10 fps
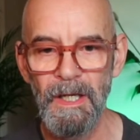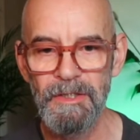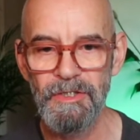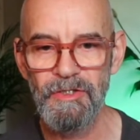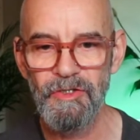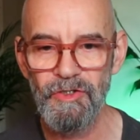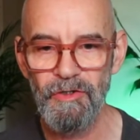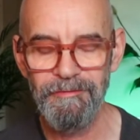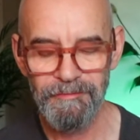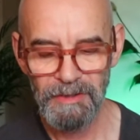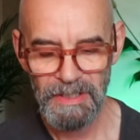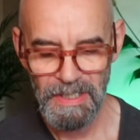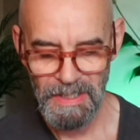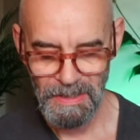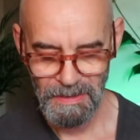And just
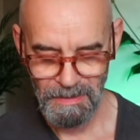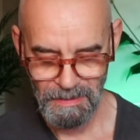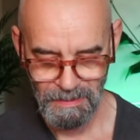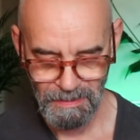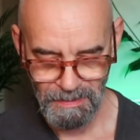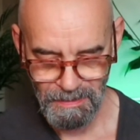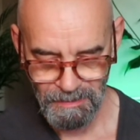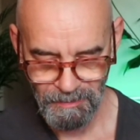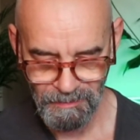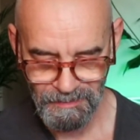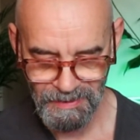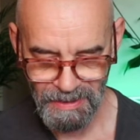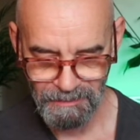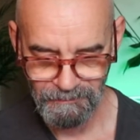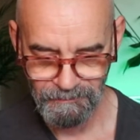softly to
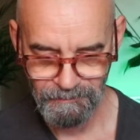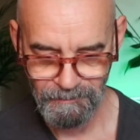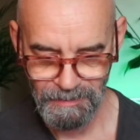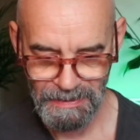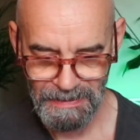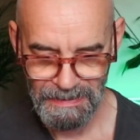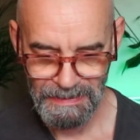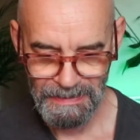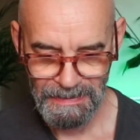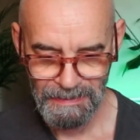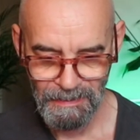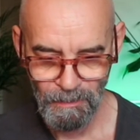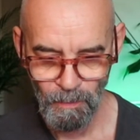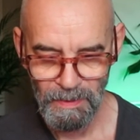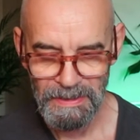yourself,
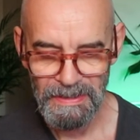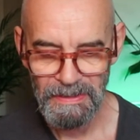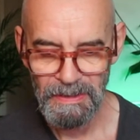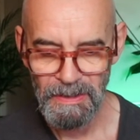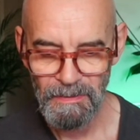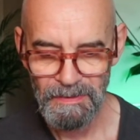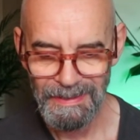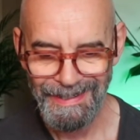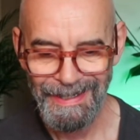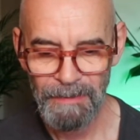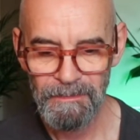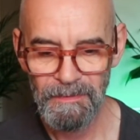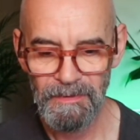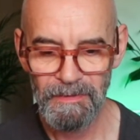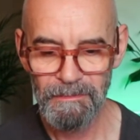we'll either use a
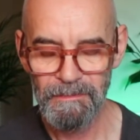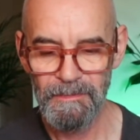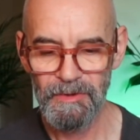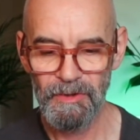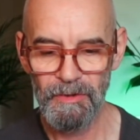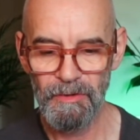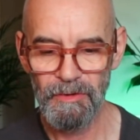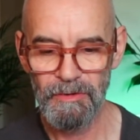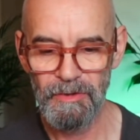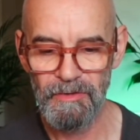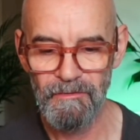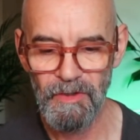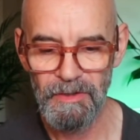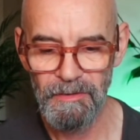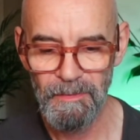count, so you can just
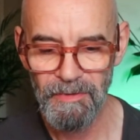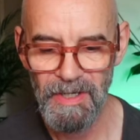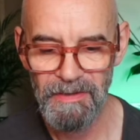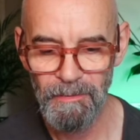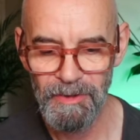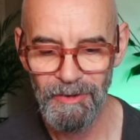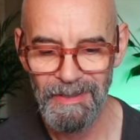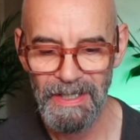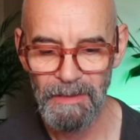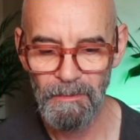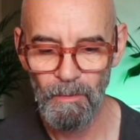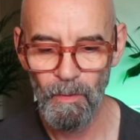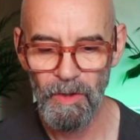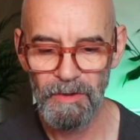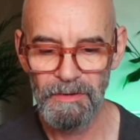follow the breath where you count
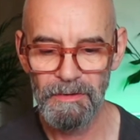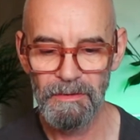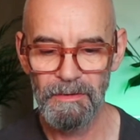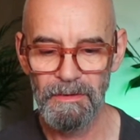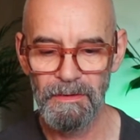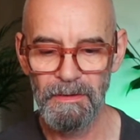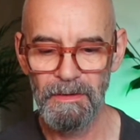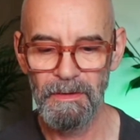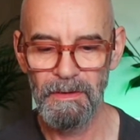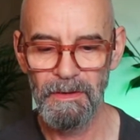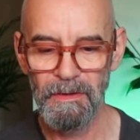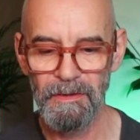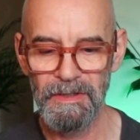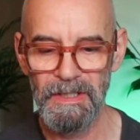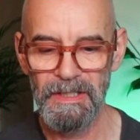1 on
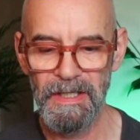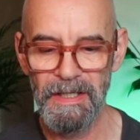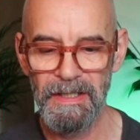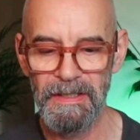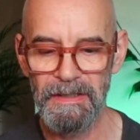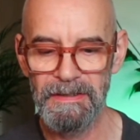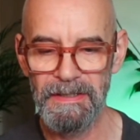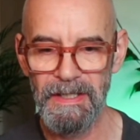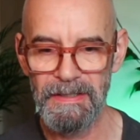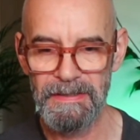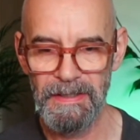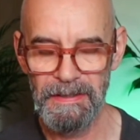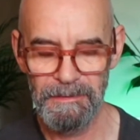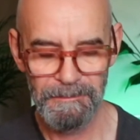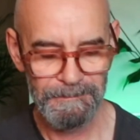the inhale and the
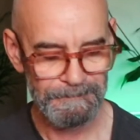exhale.